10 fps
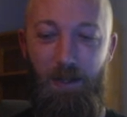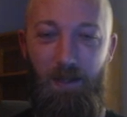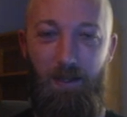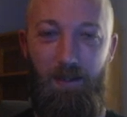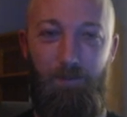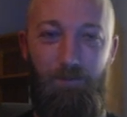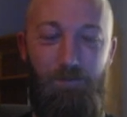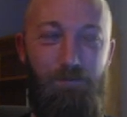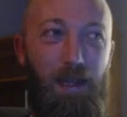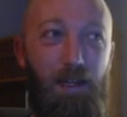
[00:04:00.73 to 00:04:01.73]
eh,
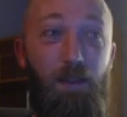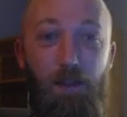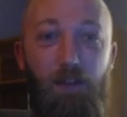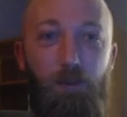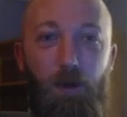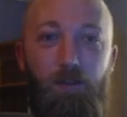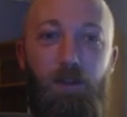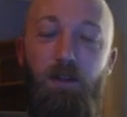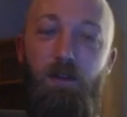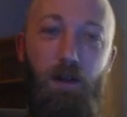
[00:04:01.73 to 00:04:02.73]
made it this
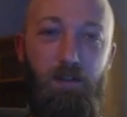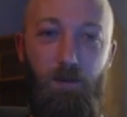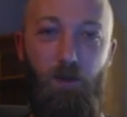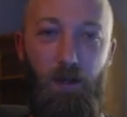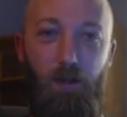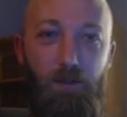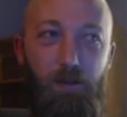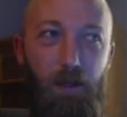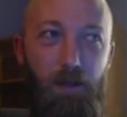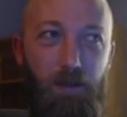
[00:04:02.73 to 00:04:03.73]
person and not someone
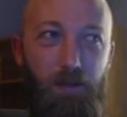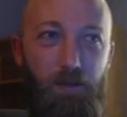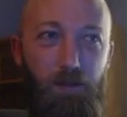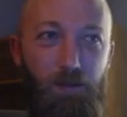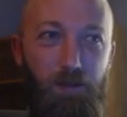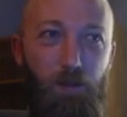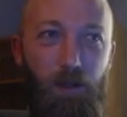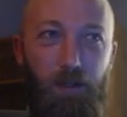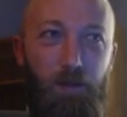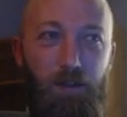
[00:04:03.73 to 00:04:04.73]
else. I think is is what
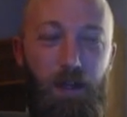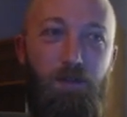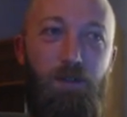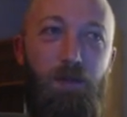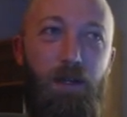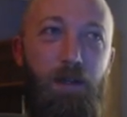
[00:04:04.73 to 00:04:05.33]
it comes down to. Like,